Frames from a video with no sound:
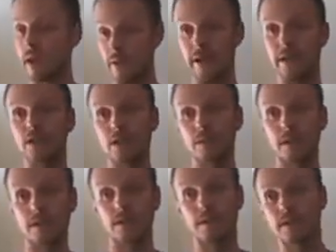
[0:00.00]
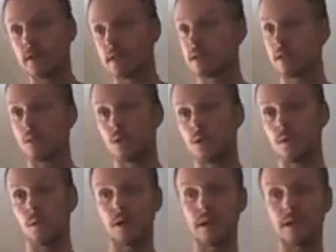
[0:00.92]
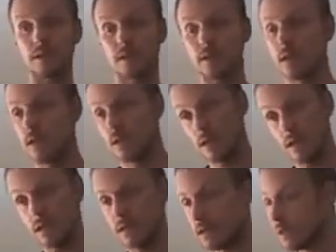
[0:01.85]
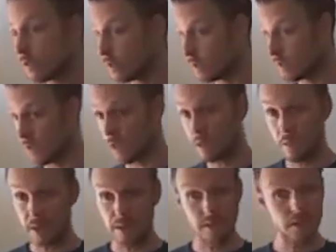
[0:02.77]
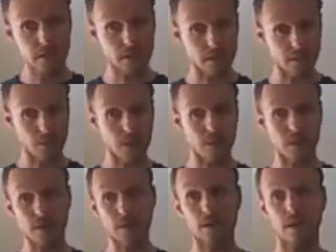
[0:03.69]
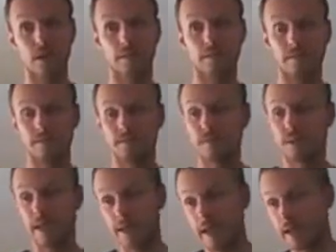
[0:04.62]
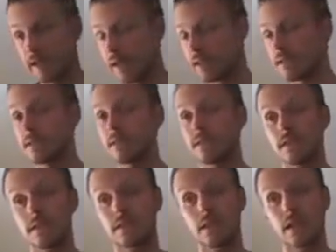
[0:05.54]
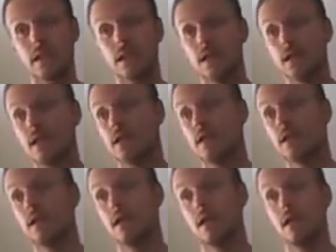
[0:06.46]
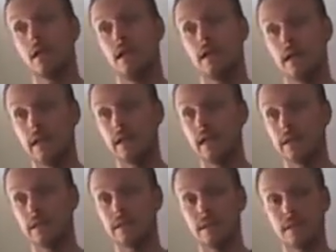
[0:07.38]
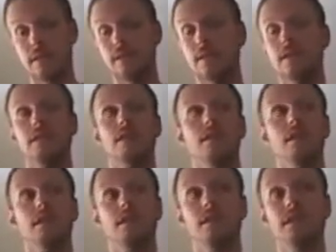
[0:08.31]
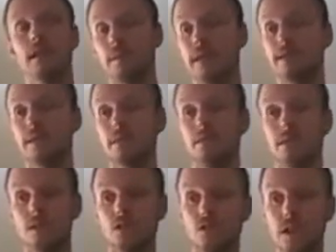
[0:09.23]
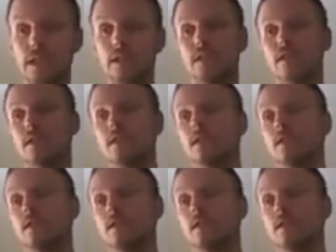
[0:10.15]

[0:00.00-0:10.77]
the HTML, CSS, the WordPress, databases I spoke about, data analysis, an analyst, database administrator.